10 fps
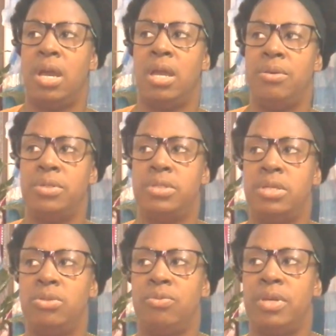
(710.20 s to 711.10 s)
I was
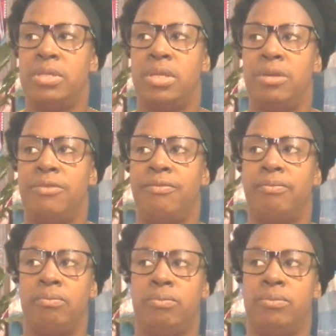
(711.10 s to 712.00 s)
saying to myself,
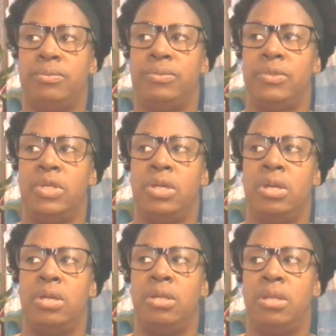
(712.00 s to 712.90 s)

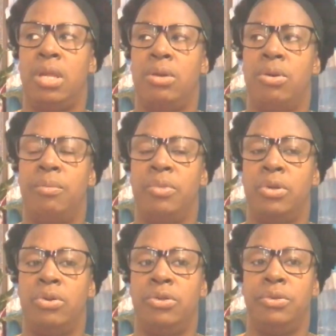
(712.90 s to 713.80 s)
now I'm
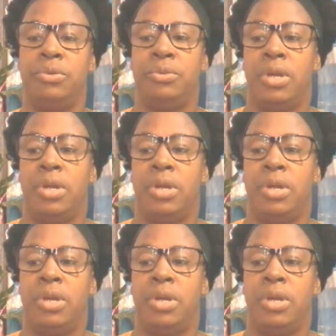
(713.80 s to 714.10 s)
gone.